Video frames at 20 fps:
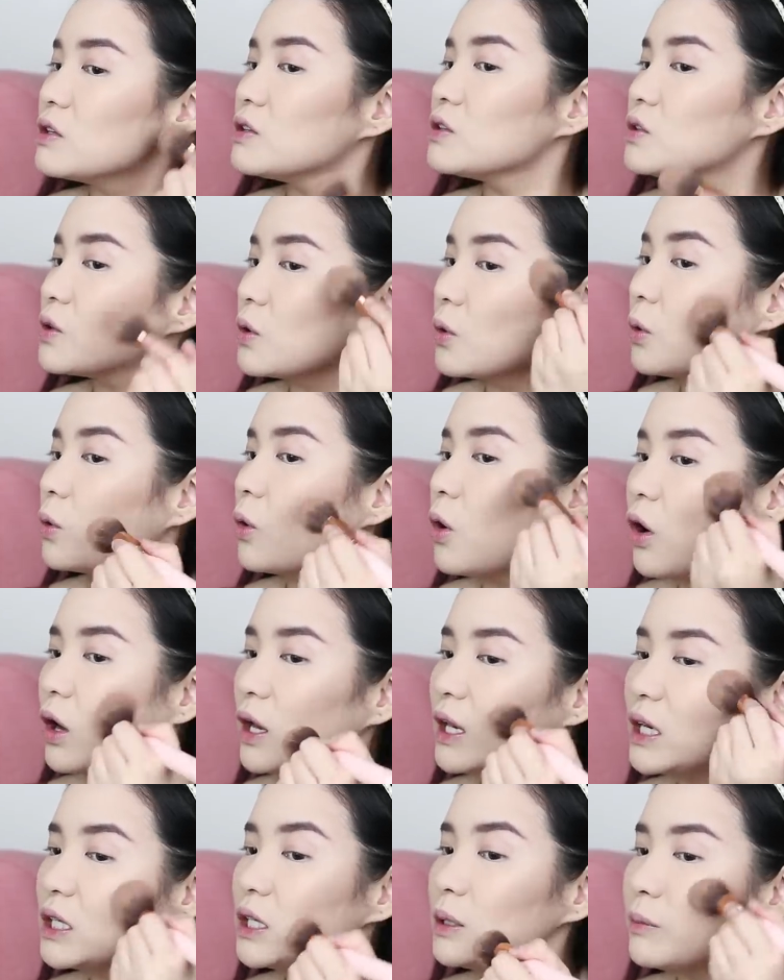So
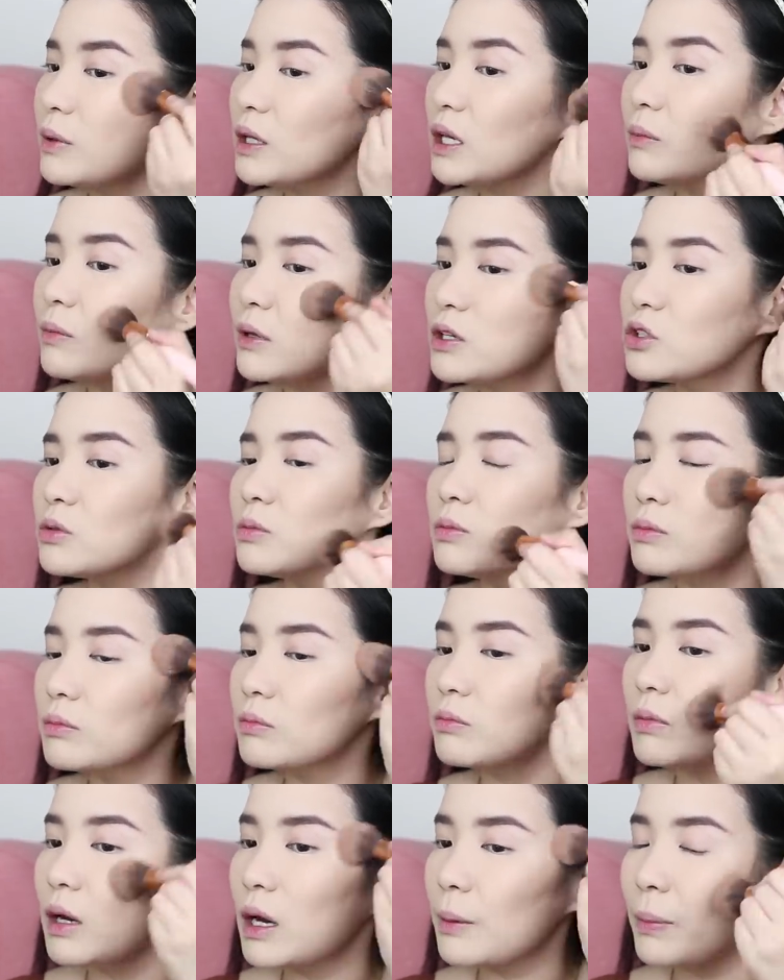okay lang naman na medyo
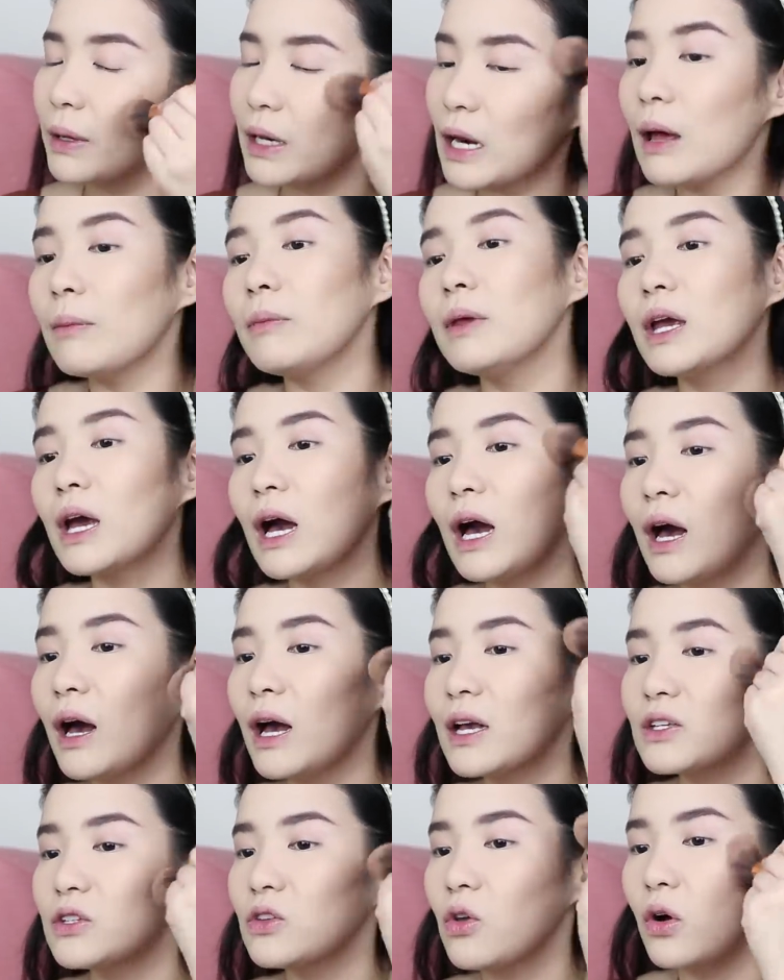maparami
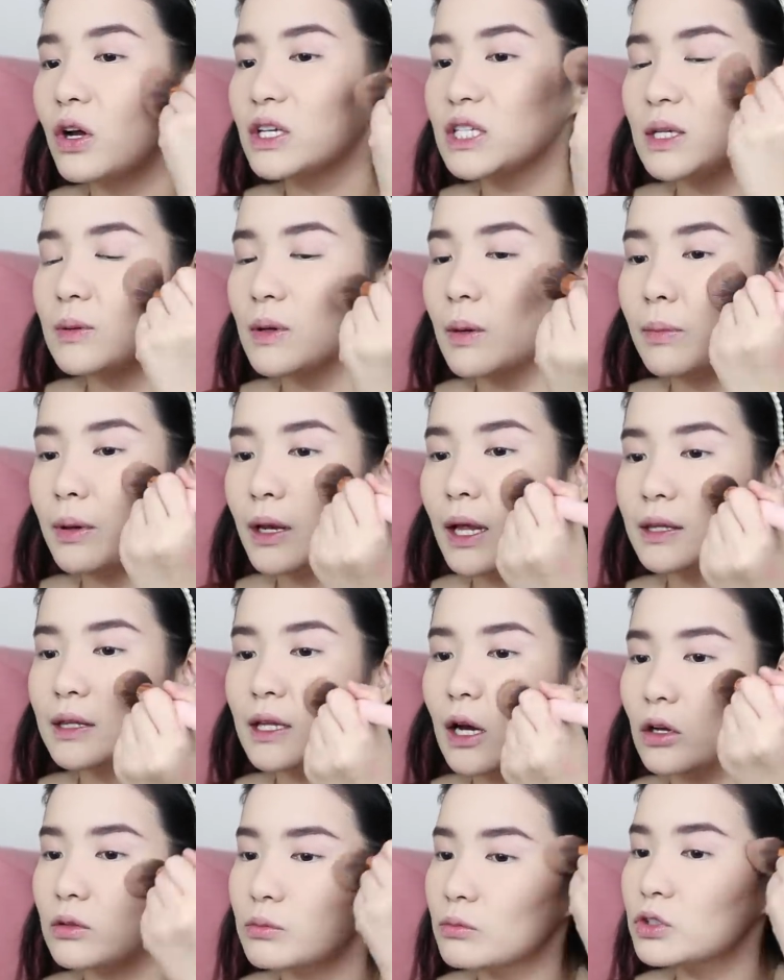ka as long as i-blend
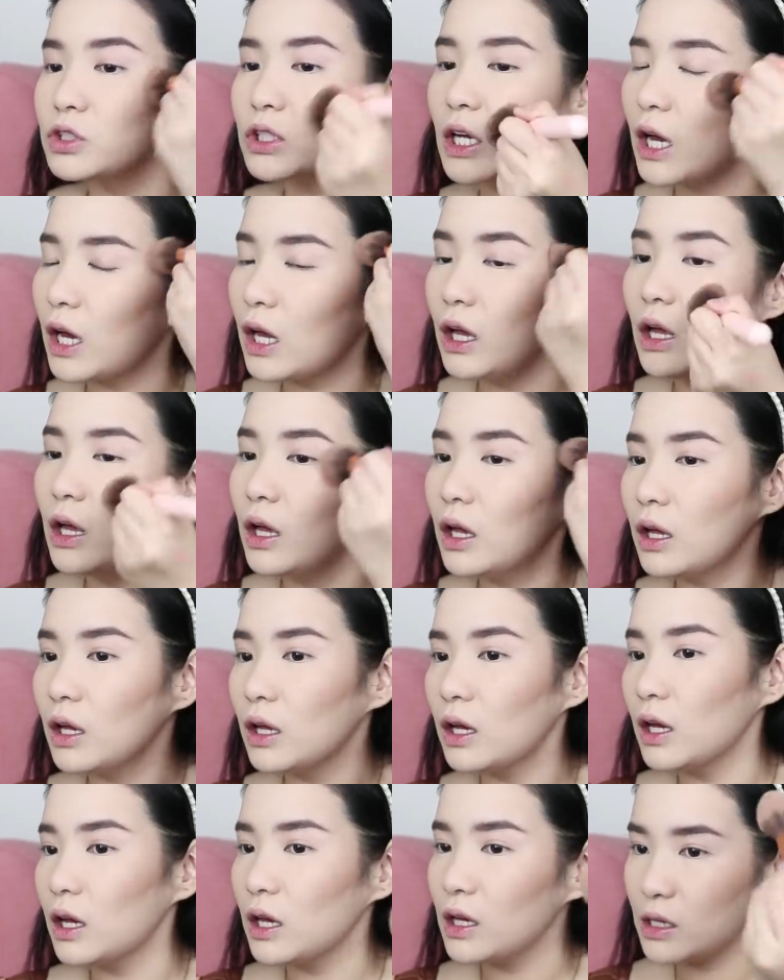out mo siya.
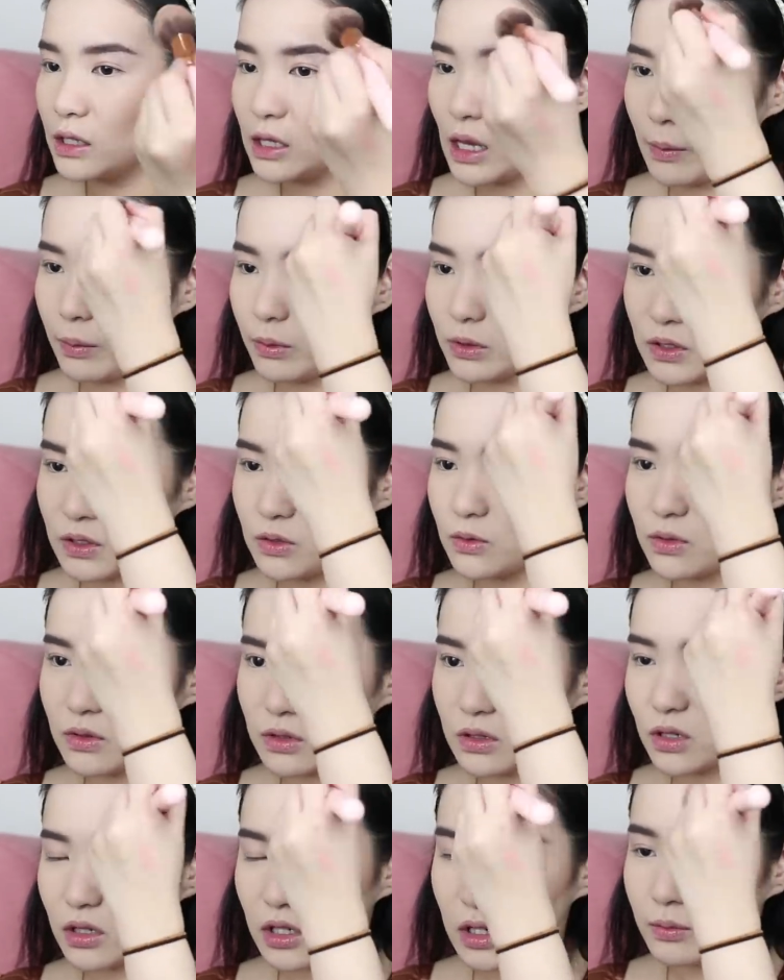Tapos use
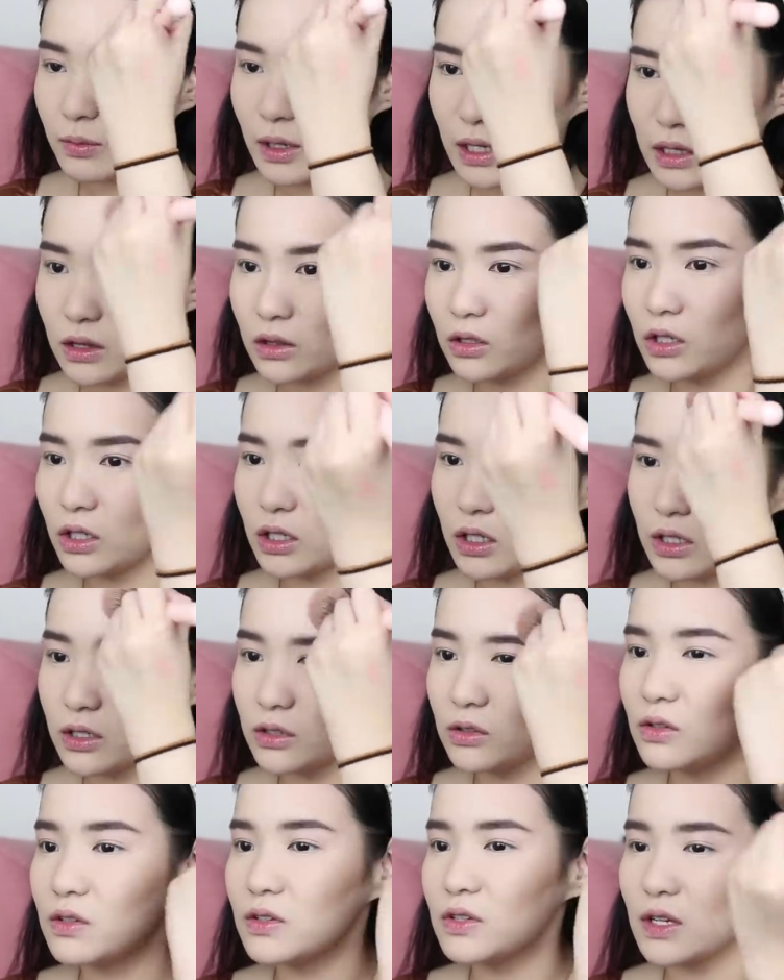the remainder
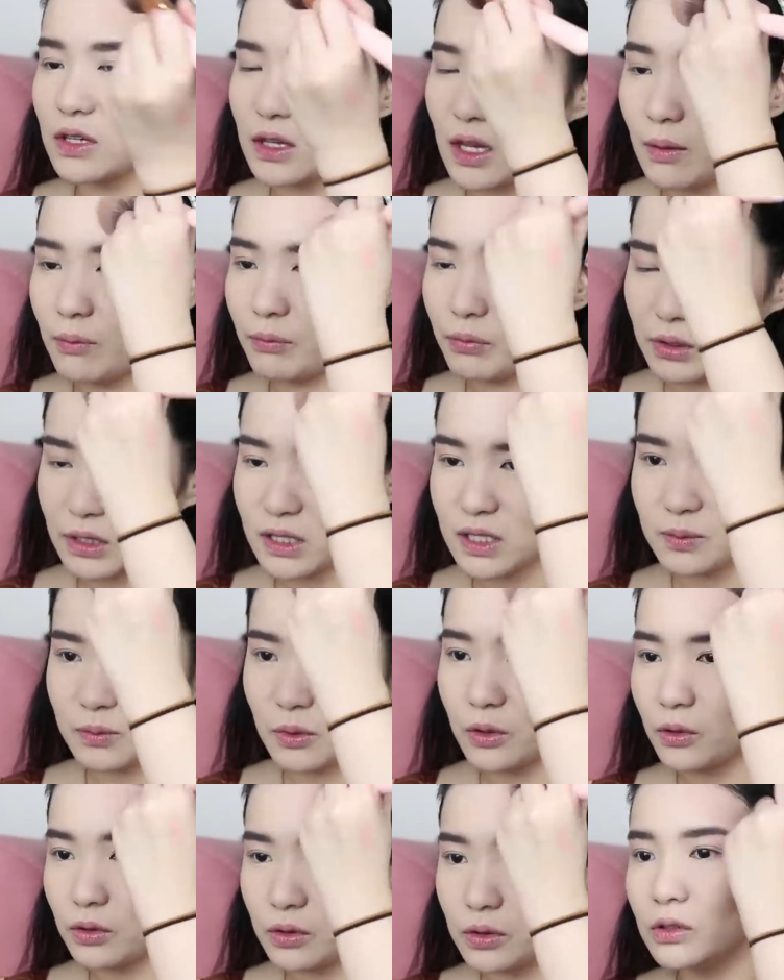dun sa temples
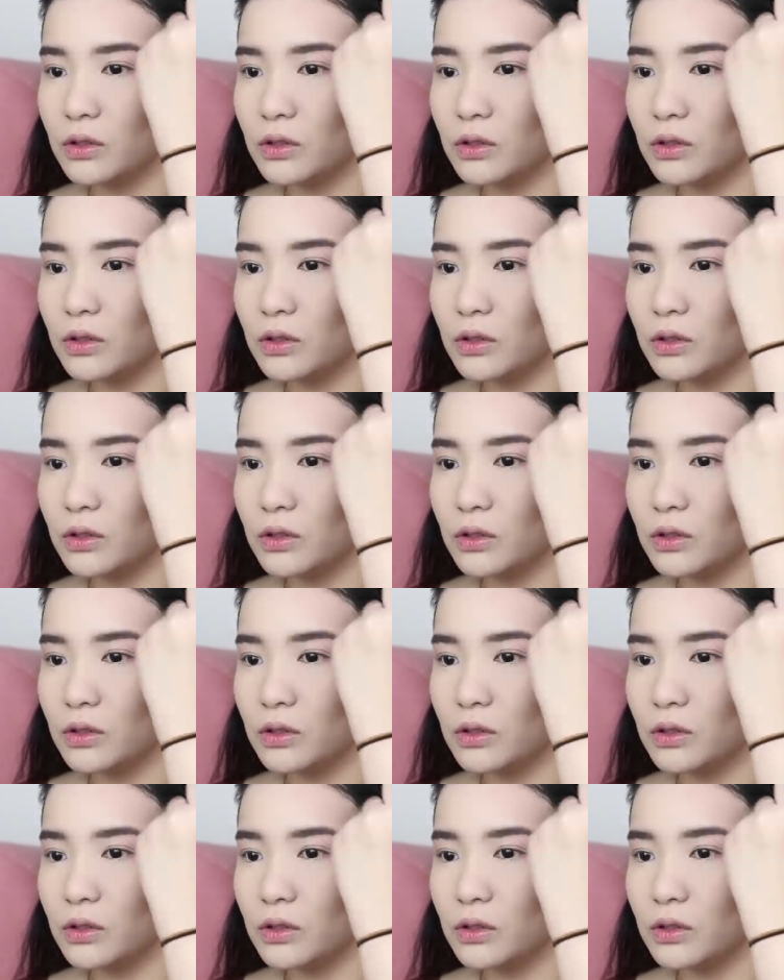mo.